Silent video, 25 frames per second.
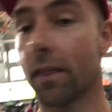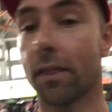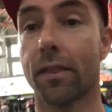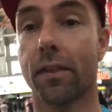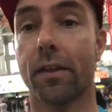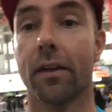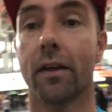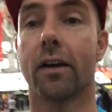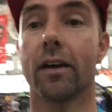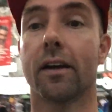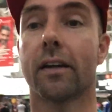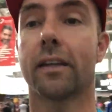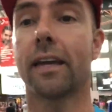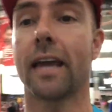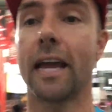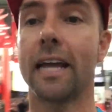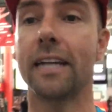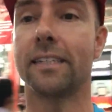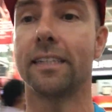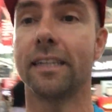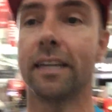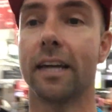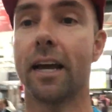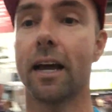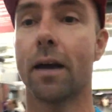the
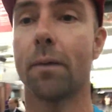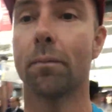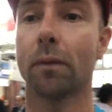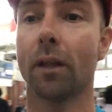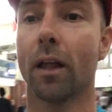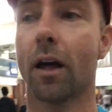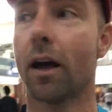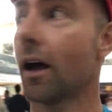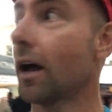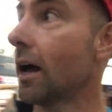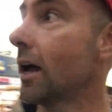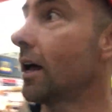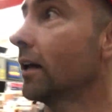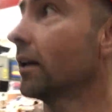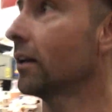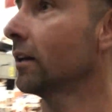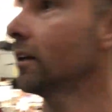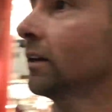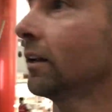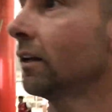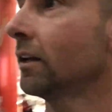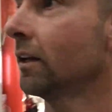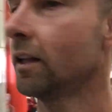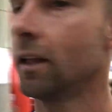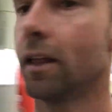KTM line,
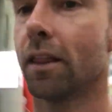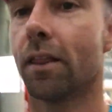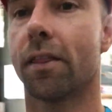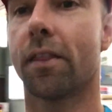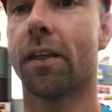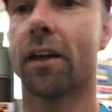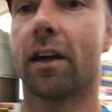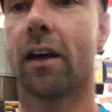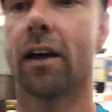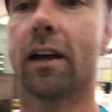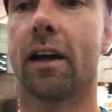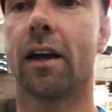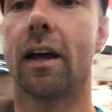the